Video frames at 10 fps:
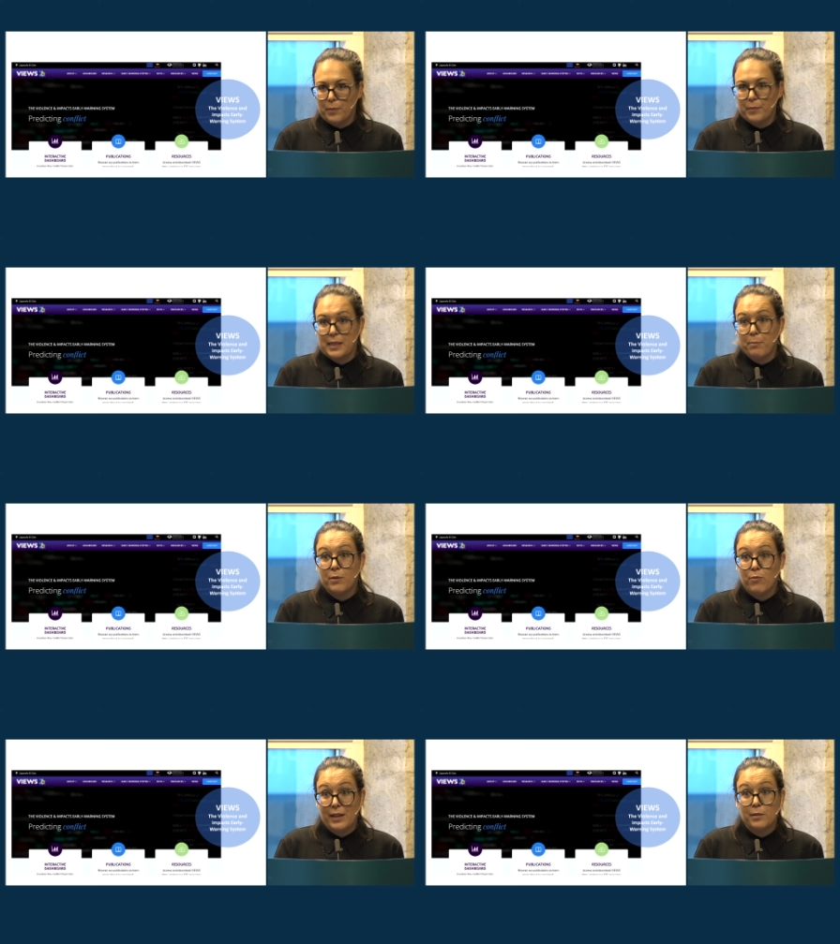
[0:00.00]

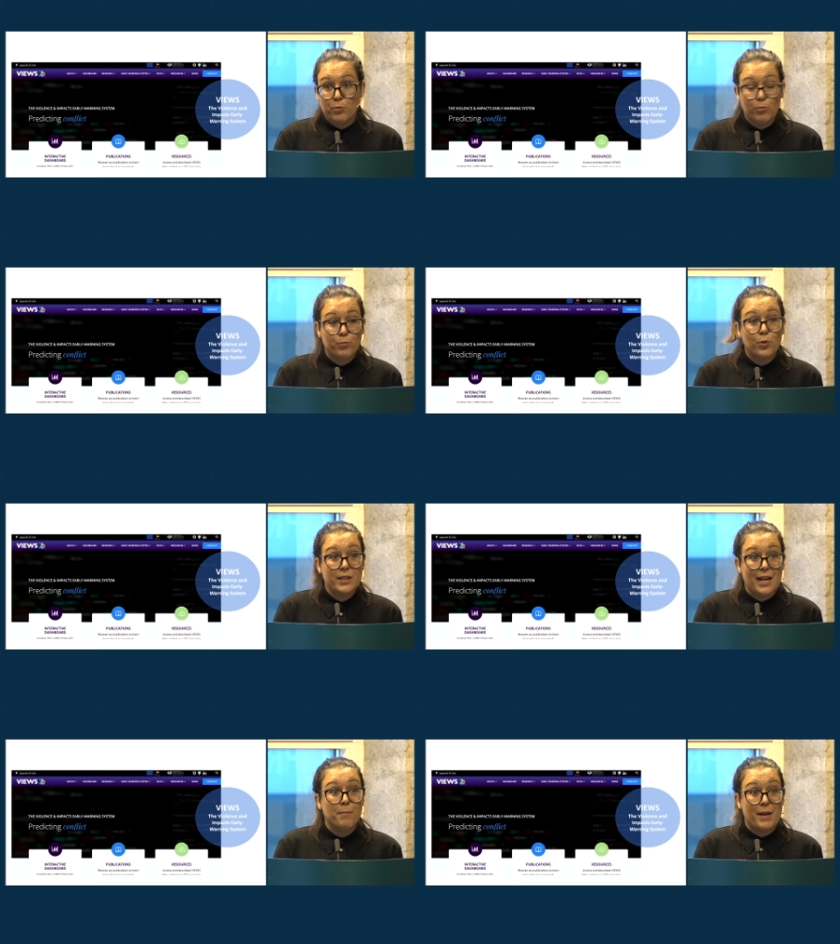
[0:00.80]
simply write the book
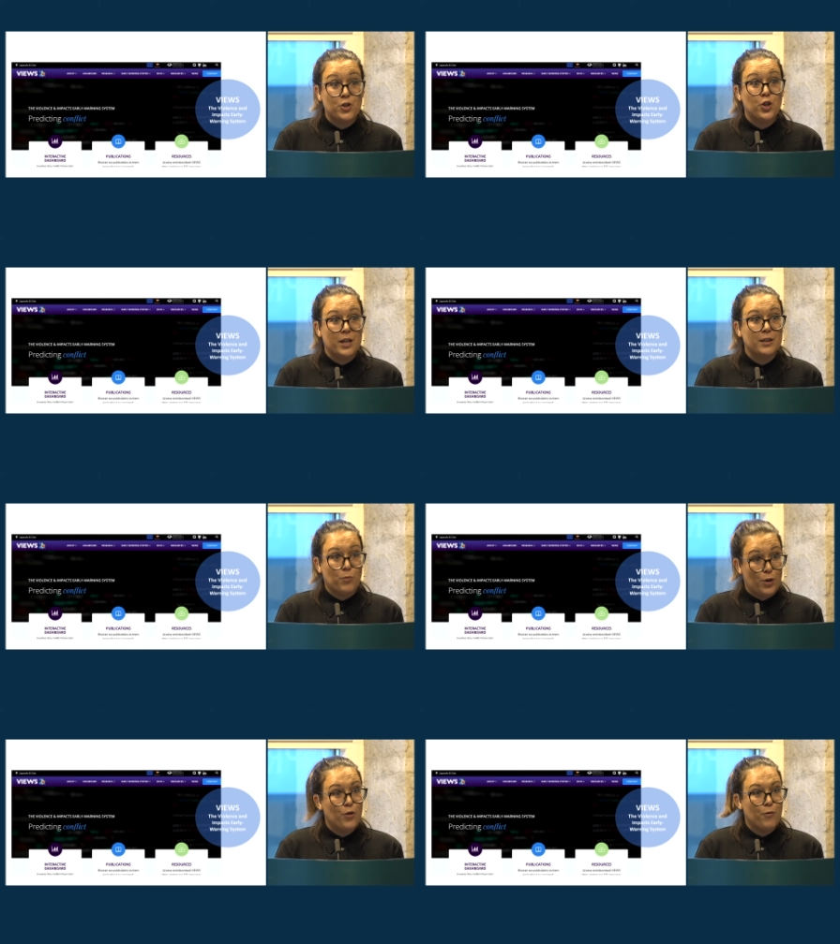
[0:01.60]
not mentioning the
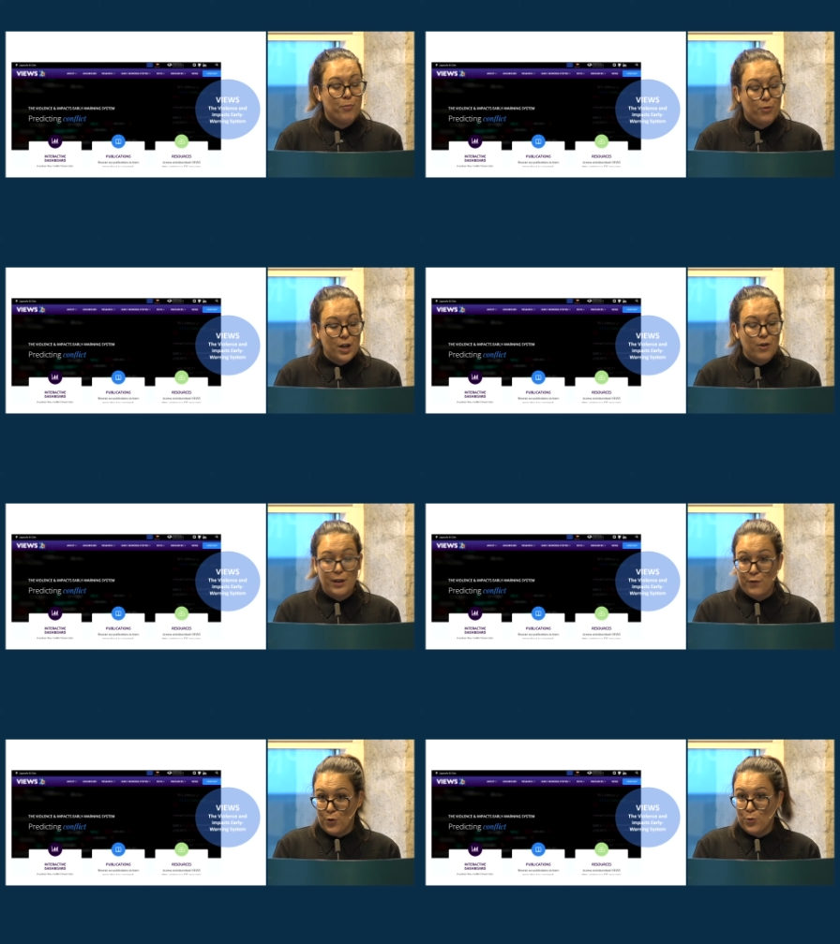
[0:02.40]
work of Prio
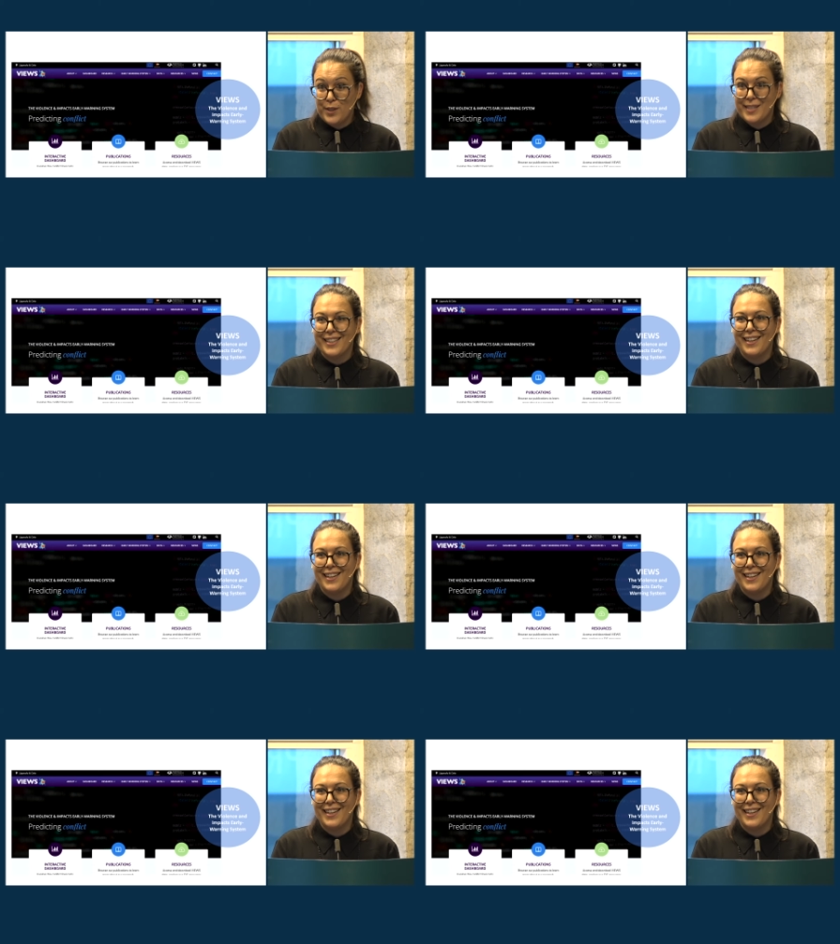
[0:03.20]
and Views,